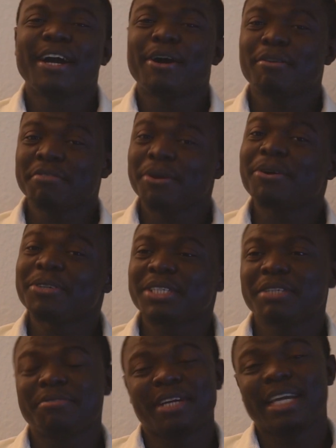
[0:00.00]
Of
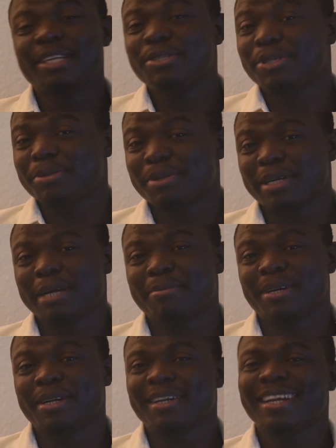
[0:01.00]
course, if you are a new
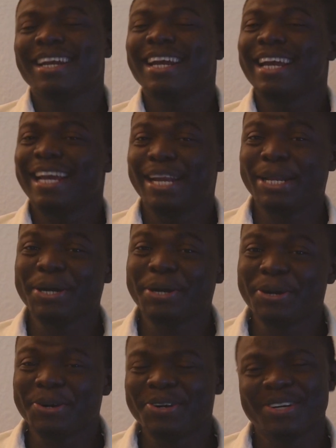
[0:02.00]
subscriber,
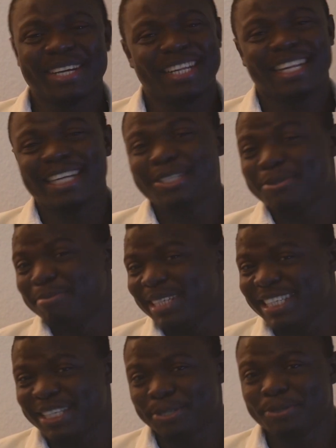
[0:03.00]
hello, nice to
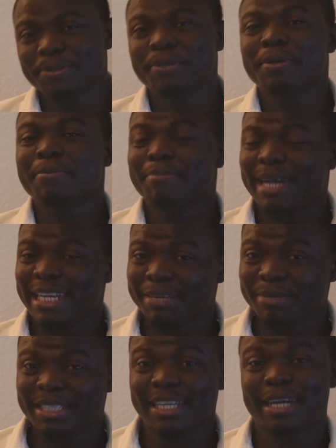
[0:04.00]
meet you. My
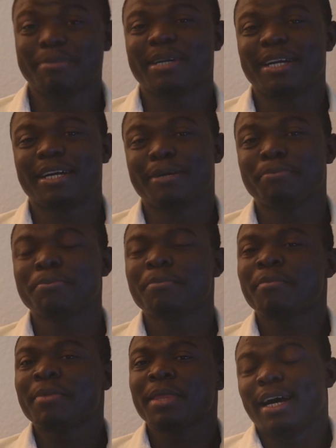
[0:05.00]
name is Abraham
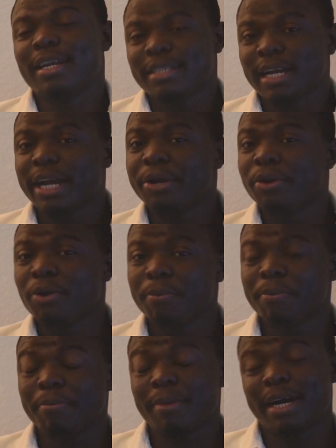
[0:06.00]
and I
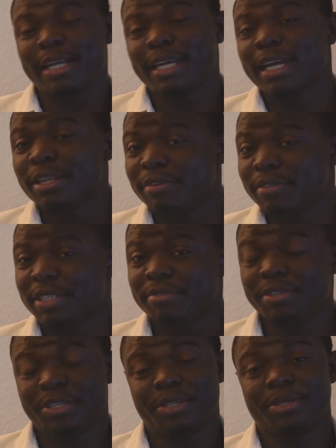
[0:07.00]
hope at the end of this
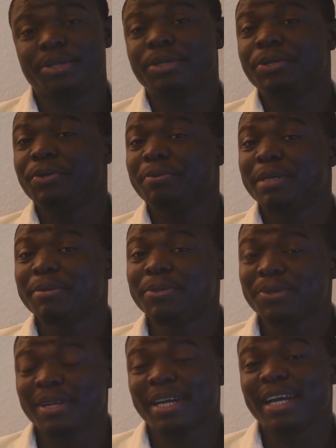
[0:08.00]
video you'll be able
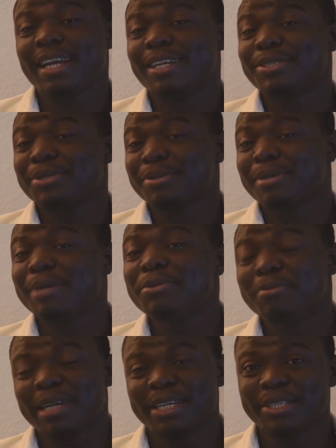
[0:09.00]
to like and subscribe
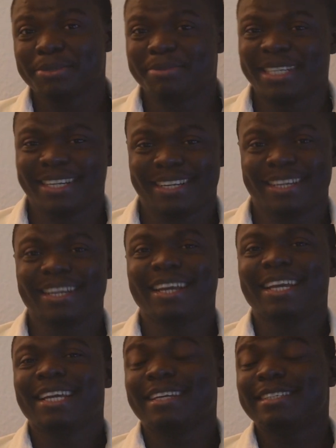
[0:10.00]
to my YouTube channel.
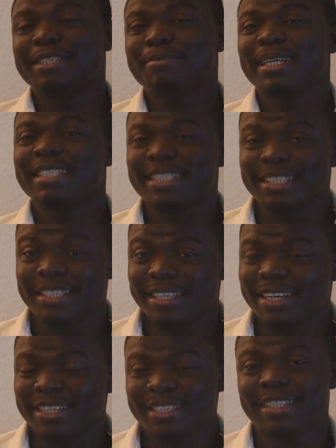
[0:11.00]
It is my
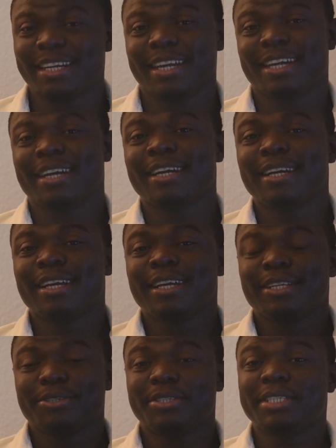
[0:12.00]
sincere desire
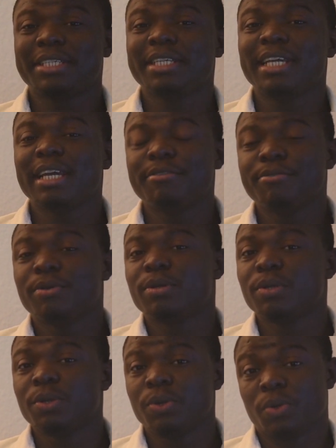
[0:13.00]
to see
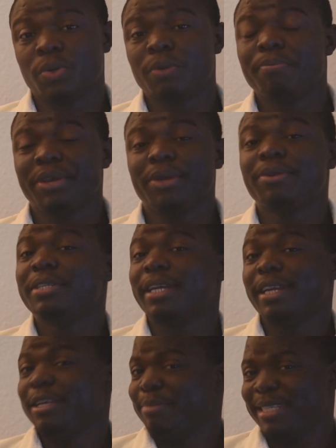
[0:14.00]
everyone grow beyond
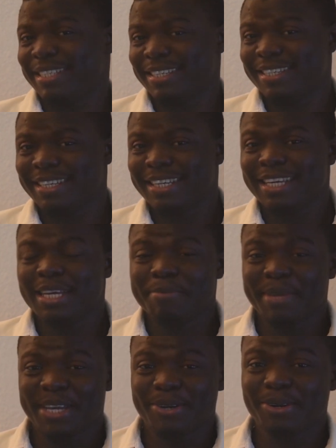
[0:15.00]
their limits,
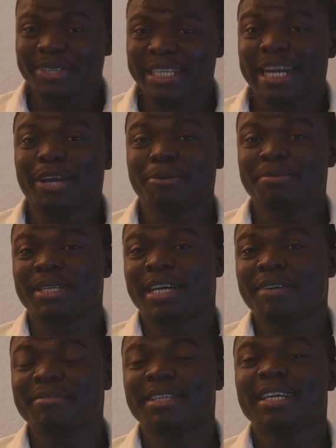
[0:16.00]
because I
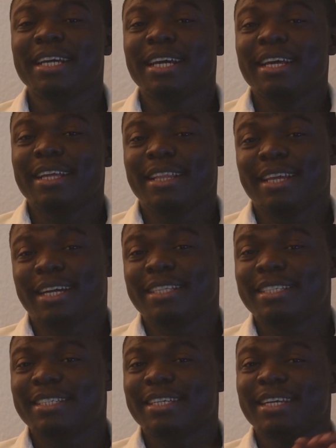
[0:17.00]
observed
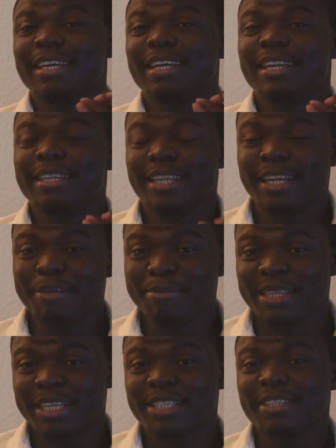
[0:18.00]
that the
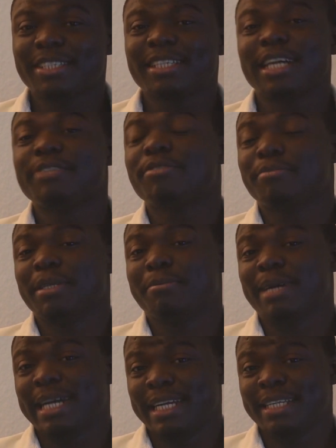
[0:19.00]
limitation starts from the
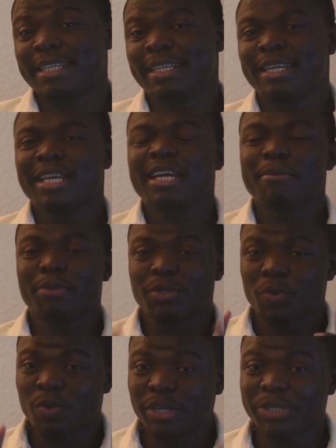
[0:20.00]
mind,
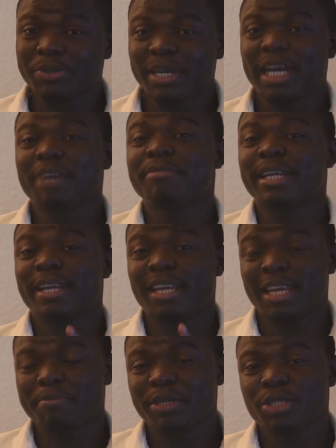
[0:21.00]
but once we have a
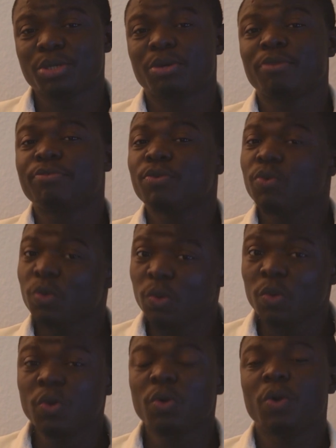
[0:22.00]
clear picture of
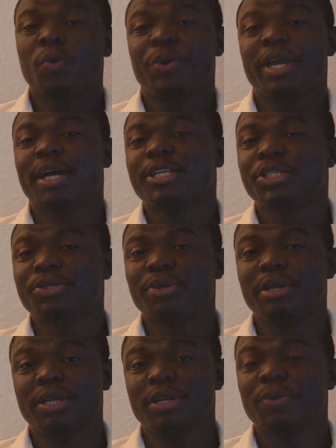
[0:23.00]
who we are
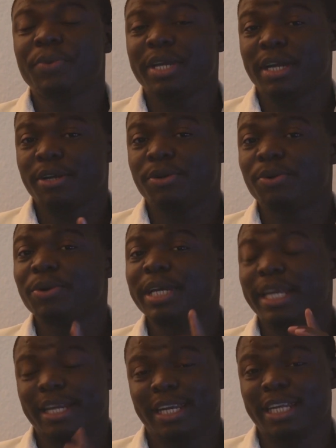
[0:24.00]
truly, we can
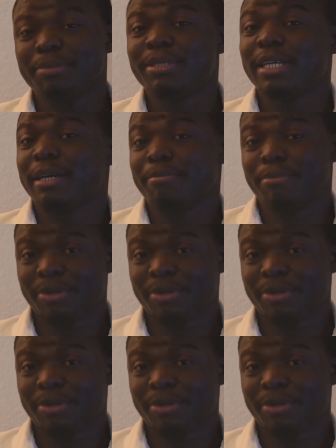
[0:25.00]
grow in leaps and